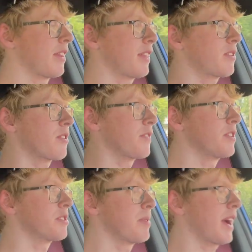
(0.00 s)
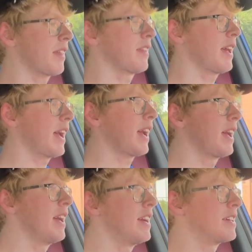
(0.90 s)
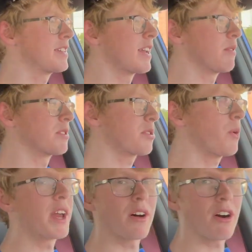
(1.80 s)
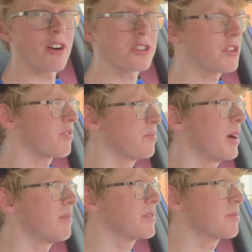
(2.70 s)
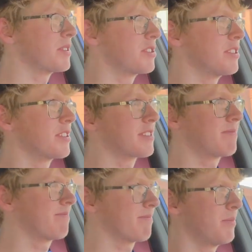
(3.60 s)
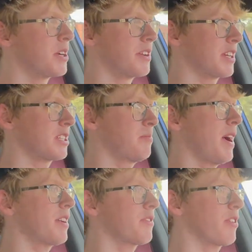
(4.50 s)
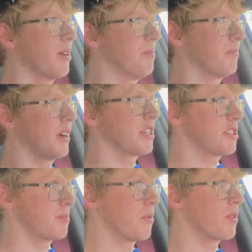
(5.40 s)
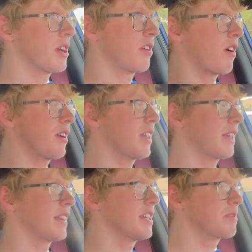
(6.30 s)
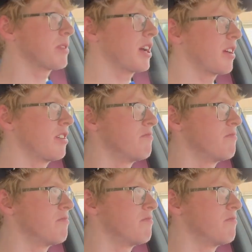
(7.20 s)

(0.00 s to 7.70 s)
I think the reviews back in the day said it was quite harsh over bumps, which is what you'd expect from a sporty car like this, but